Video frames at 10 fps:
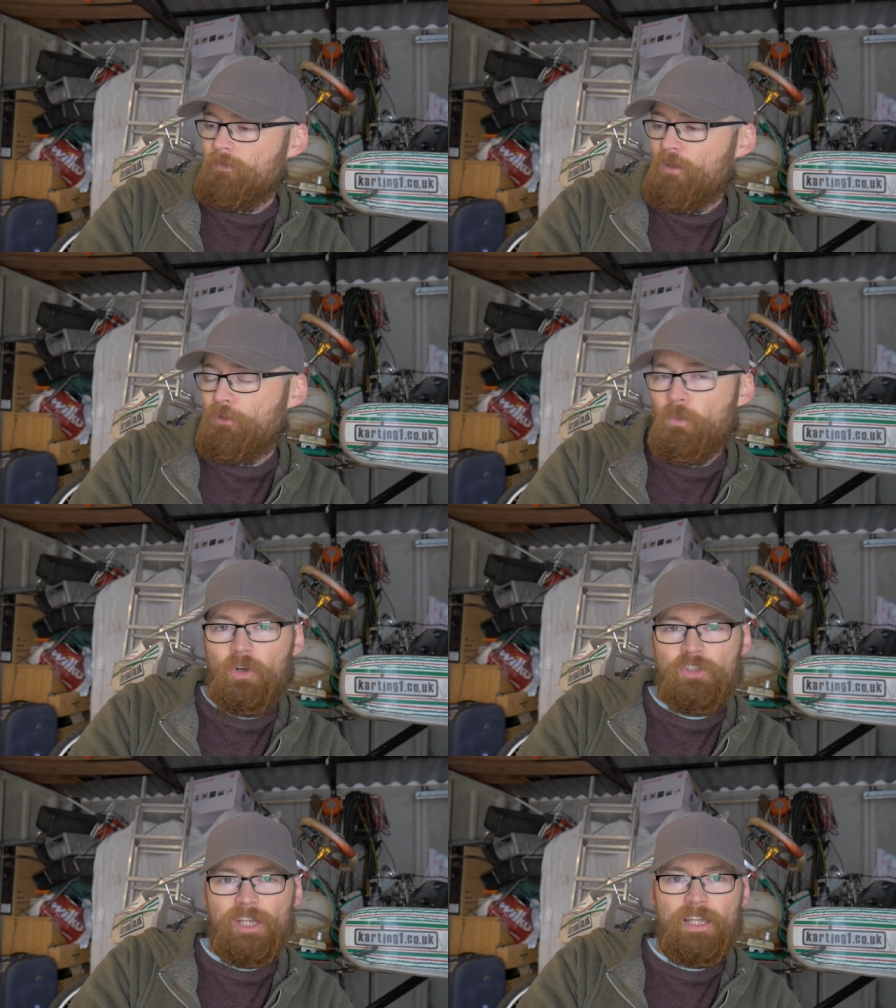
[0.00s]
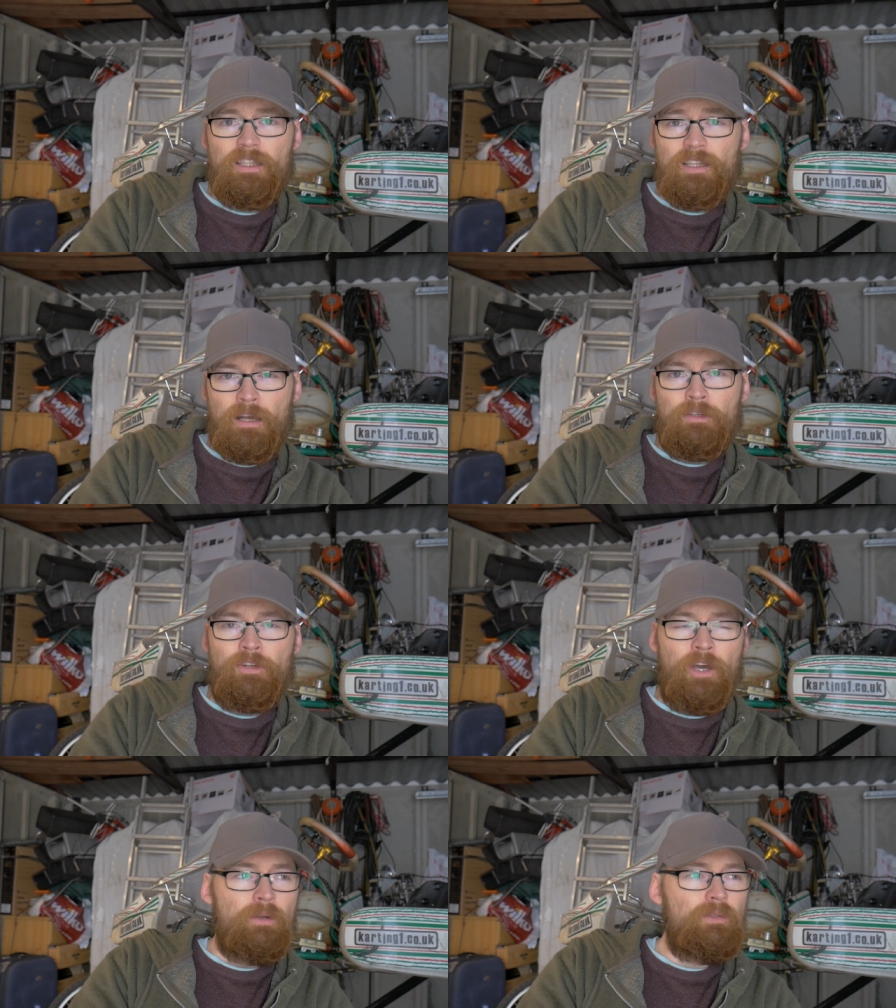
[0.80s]
if you're watching this now,
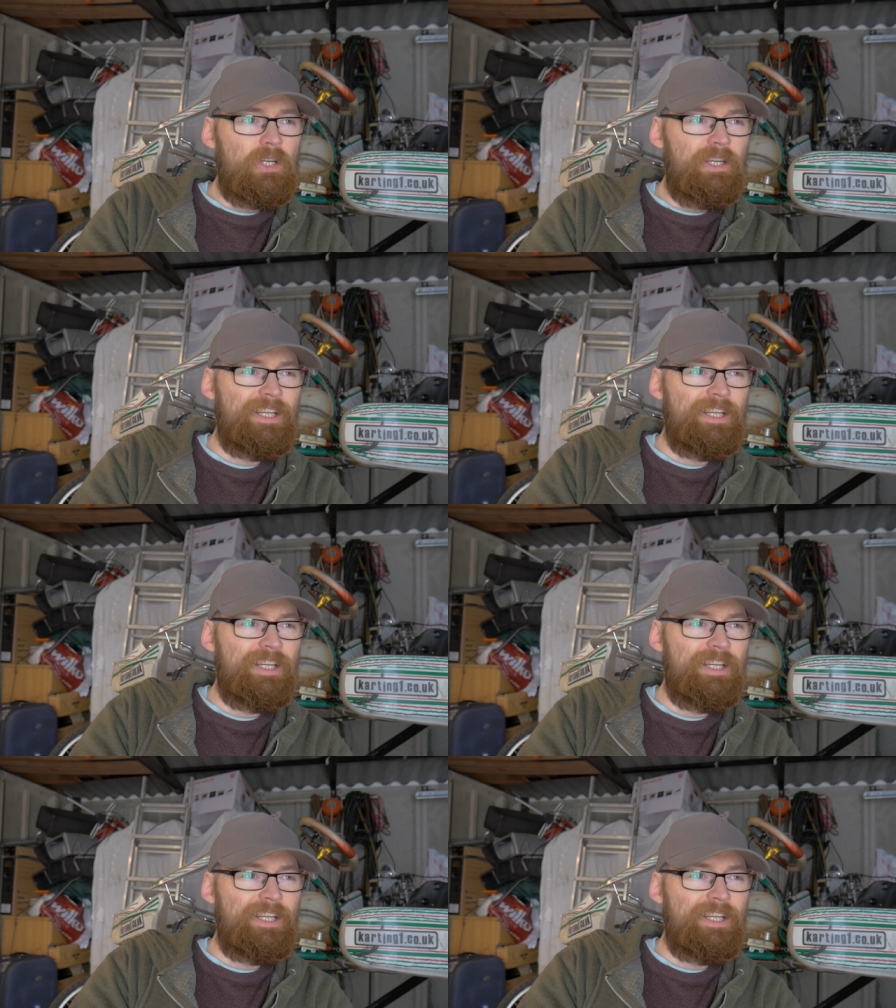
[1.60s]
you know.